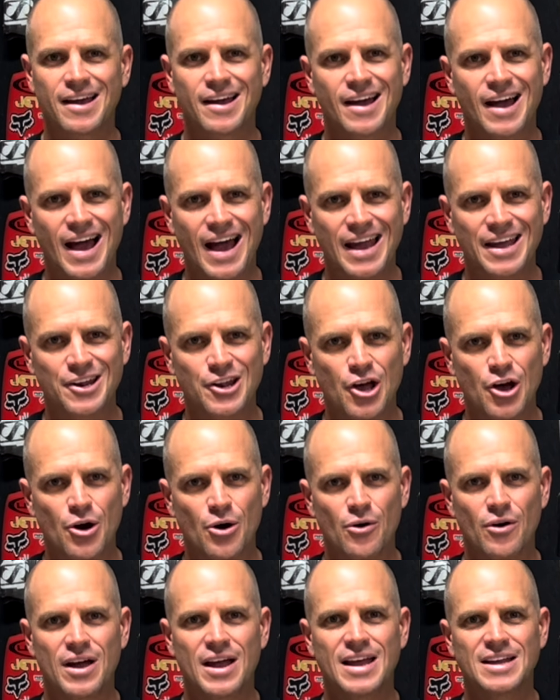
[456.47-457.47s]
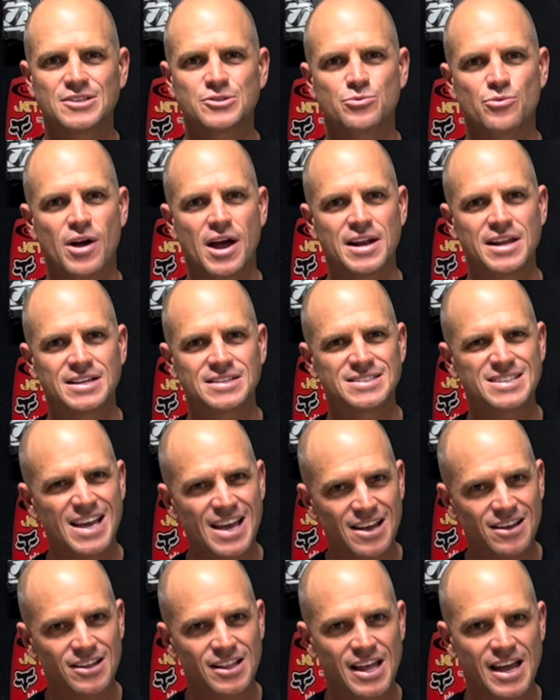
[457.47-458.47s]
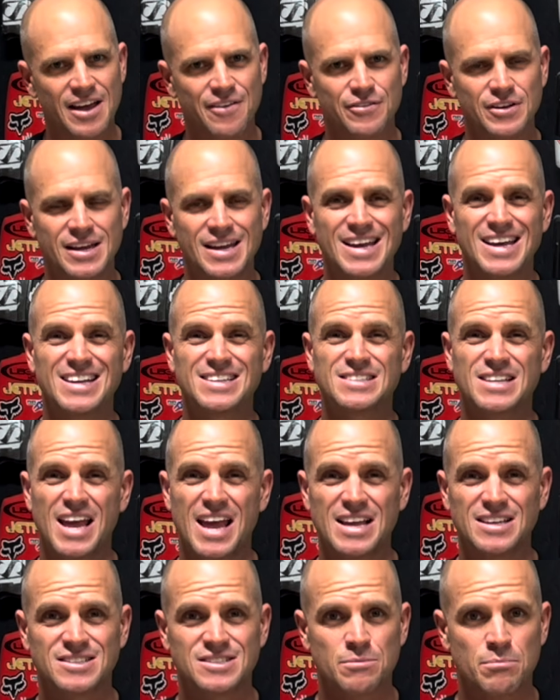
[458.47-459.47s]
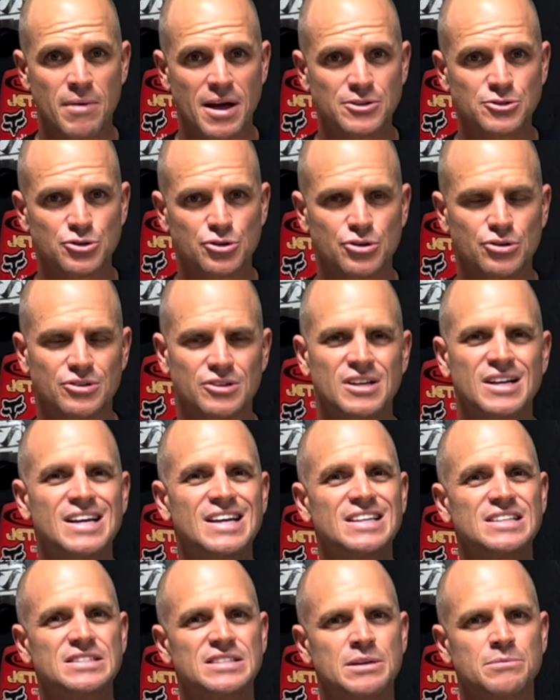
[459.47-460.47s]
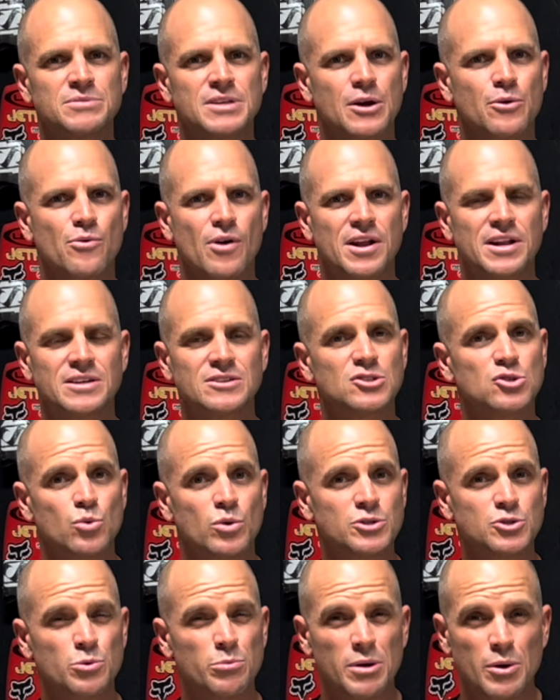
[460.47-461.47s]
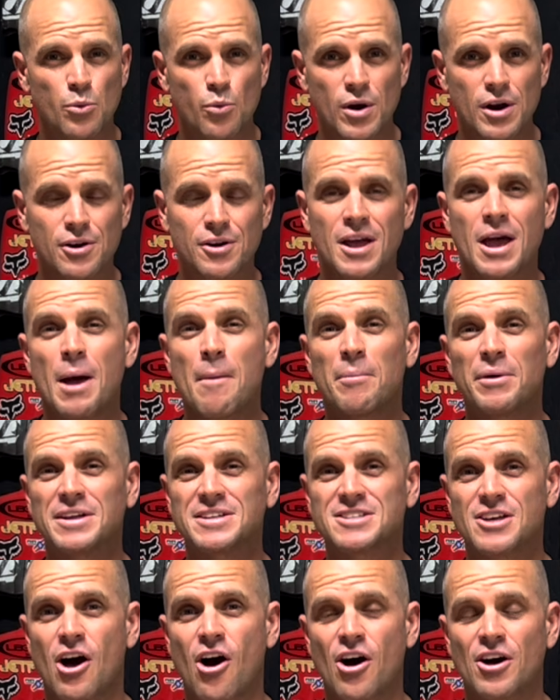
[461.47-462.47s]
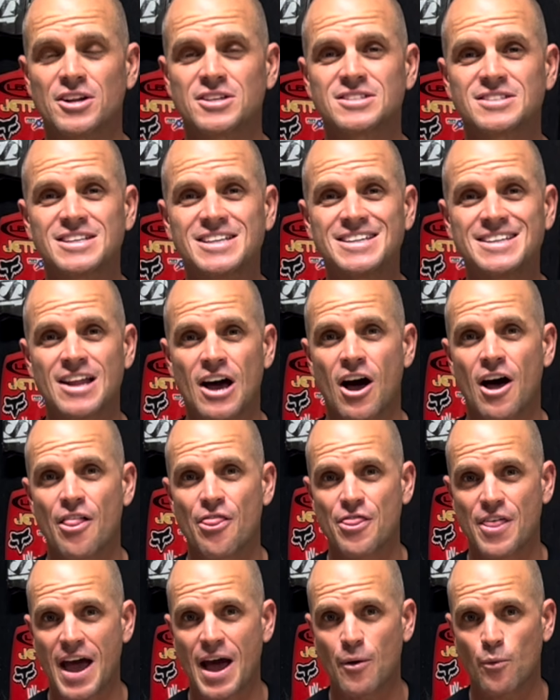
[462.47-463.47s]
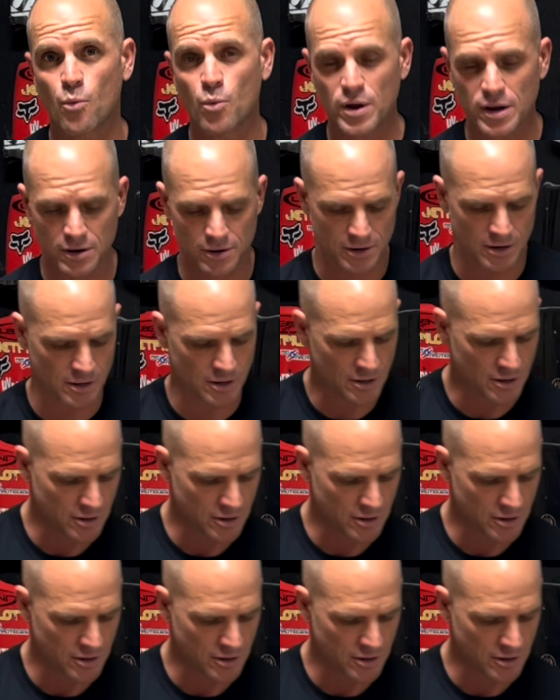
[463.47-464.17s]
I know it's riding tail heavy, it's asymmetrical. Seems like riding switch would be weird, but it's honestly not that weird.